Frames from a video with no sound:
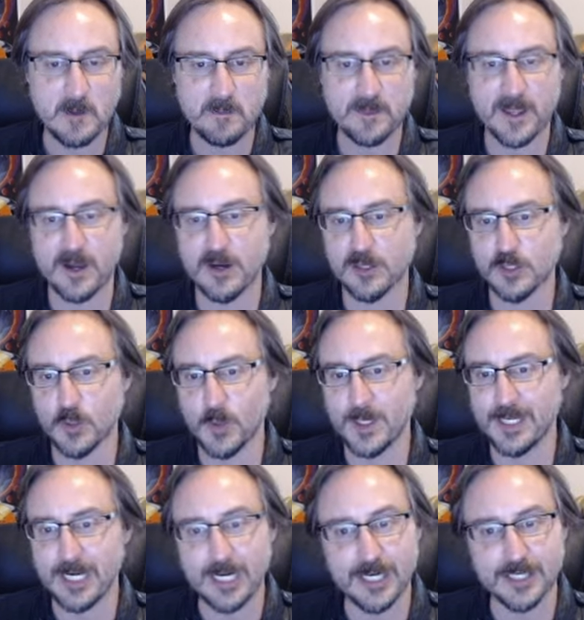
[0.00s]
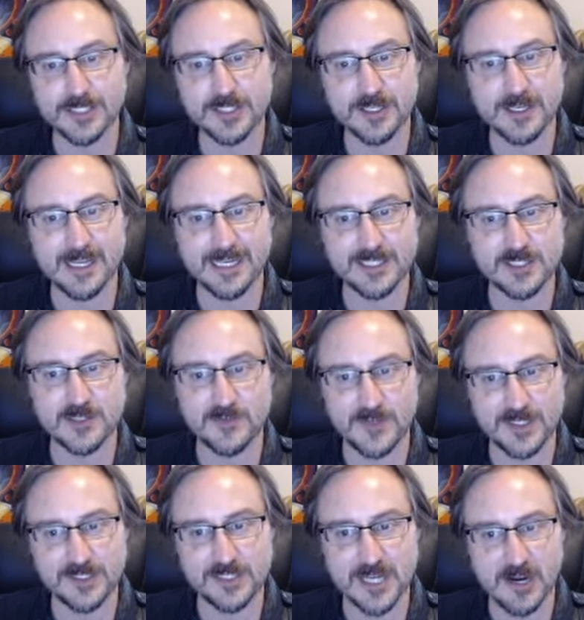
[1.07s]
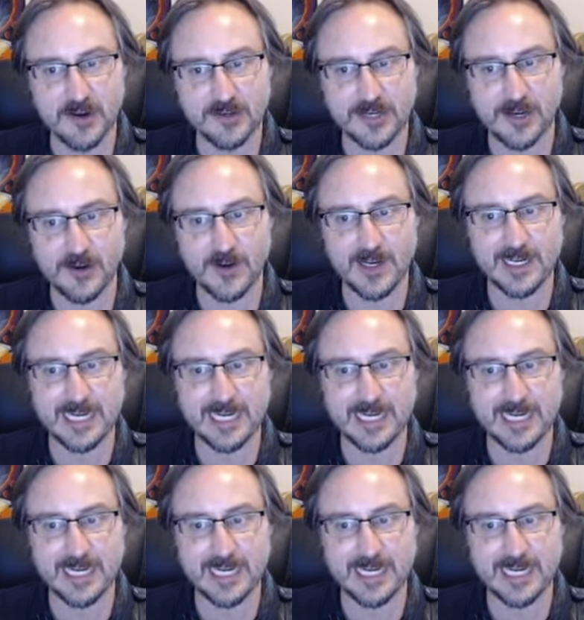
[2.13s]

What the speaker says: Lloyd Austin as Defense Secretary,